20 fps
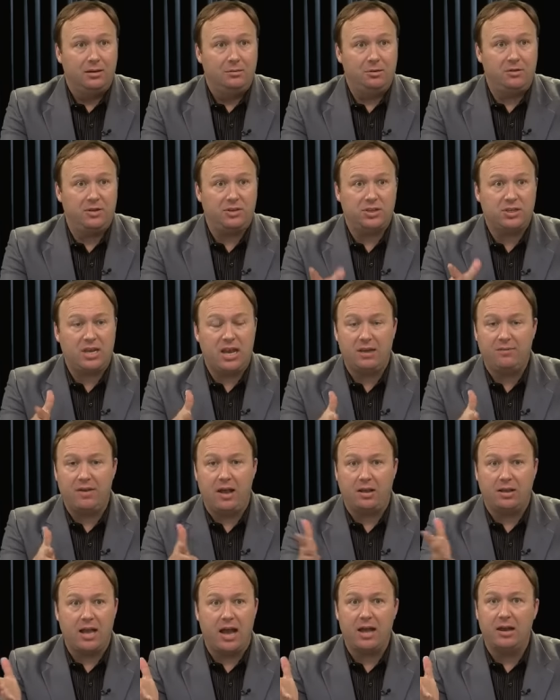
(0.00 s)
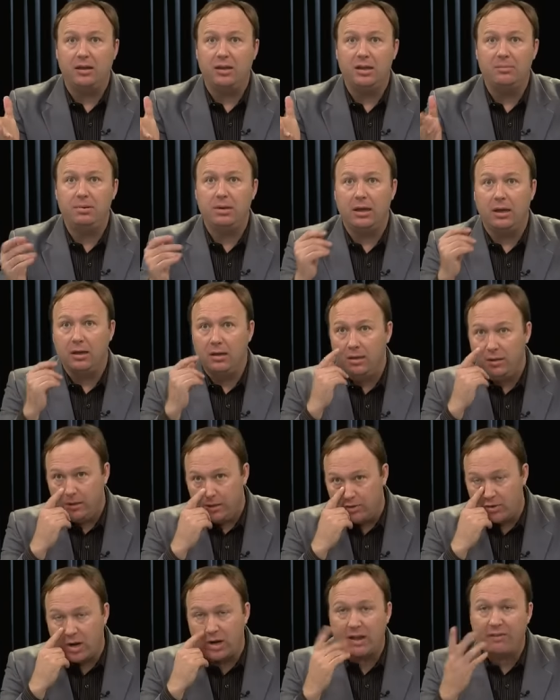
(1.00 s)
And they just gave Al Qaeda Libya.
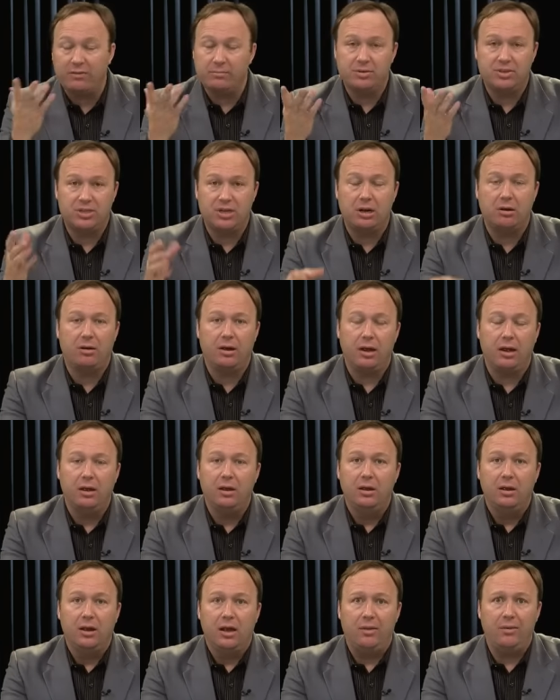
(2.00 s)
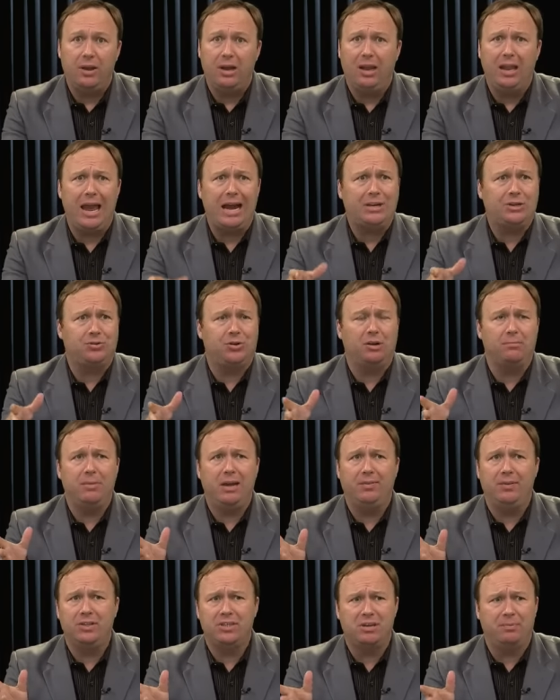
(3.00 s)
They're trying to give them Syria. And then lecturing
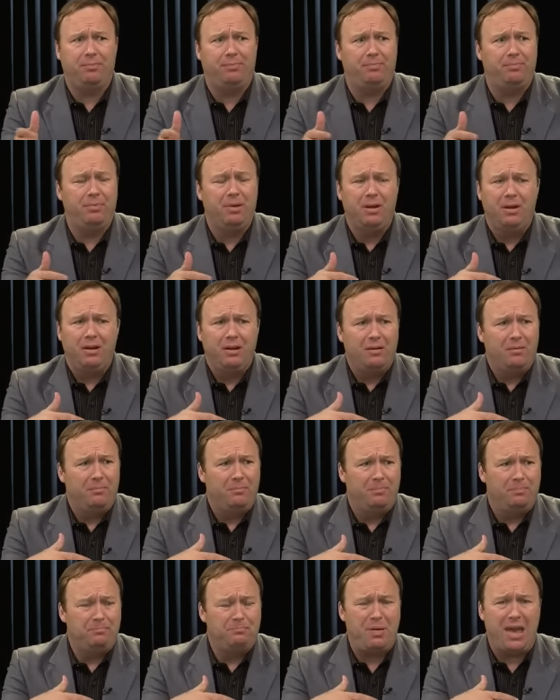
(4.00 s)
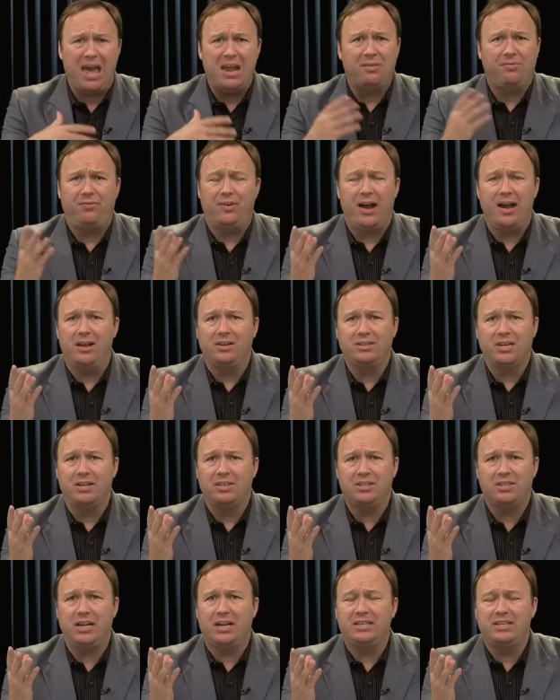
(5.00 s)
me that some pedophile's going
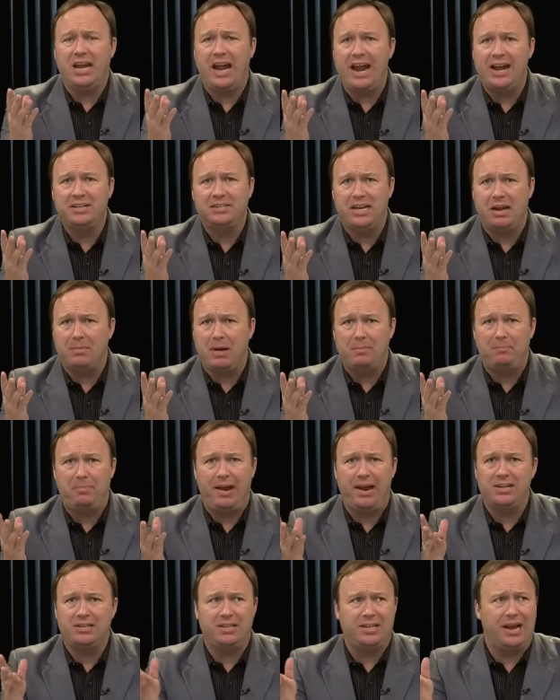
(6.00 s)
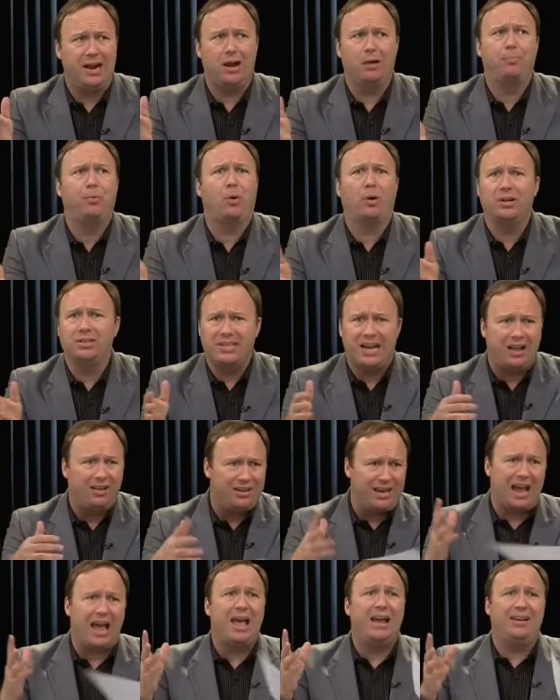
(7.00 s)
to stick his hands down my pants at the airport because Al
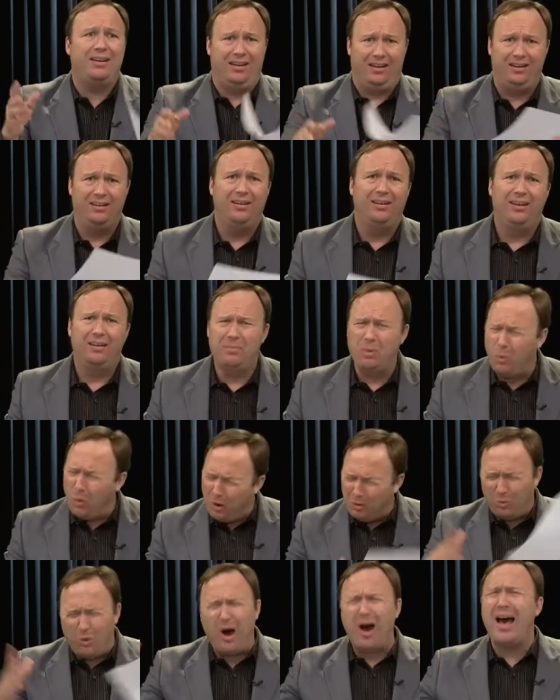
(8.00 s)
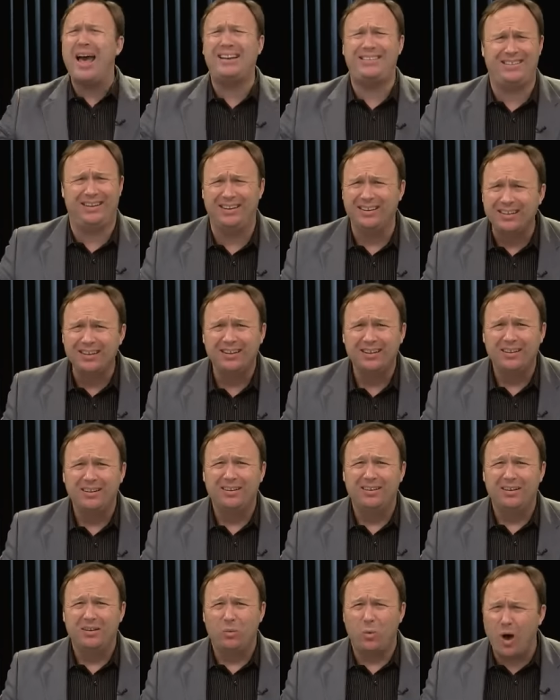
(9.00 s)
Qaeda. What?
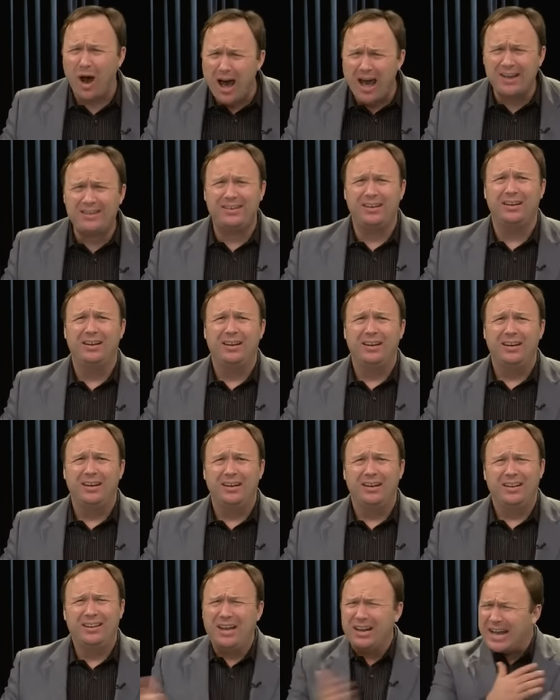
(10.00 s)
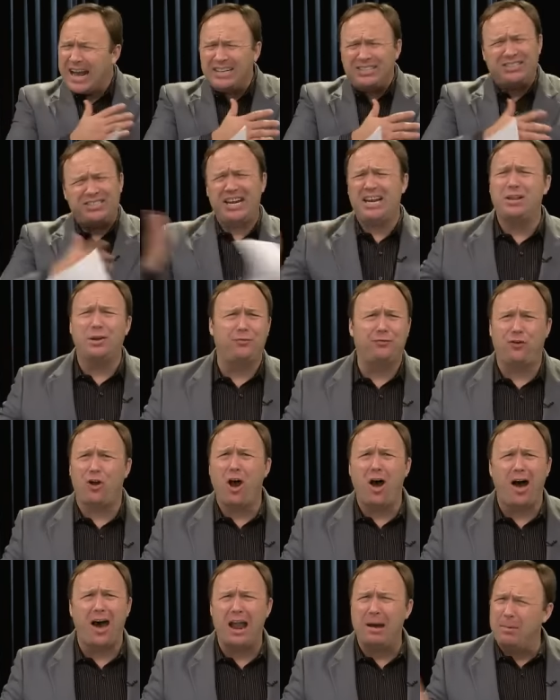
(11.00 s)
What? Look, I see the
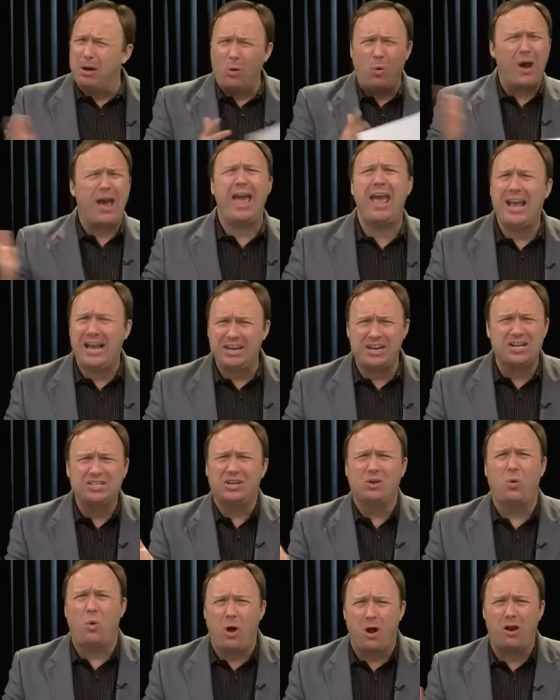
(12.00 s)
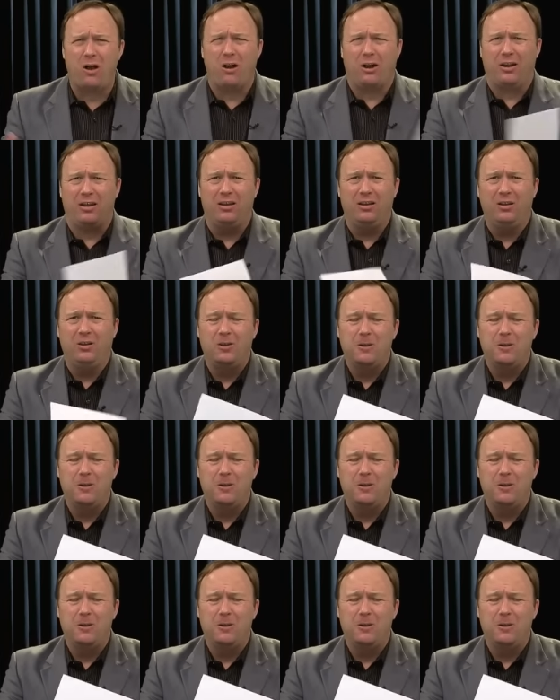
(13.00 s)
fraud. I'm awake. It doesn't work.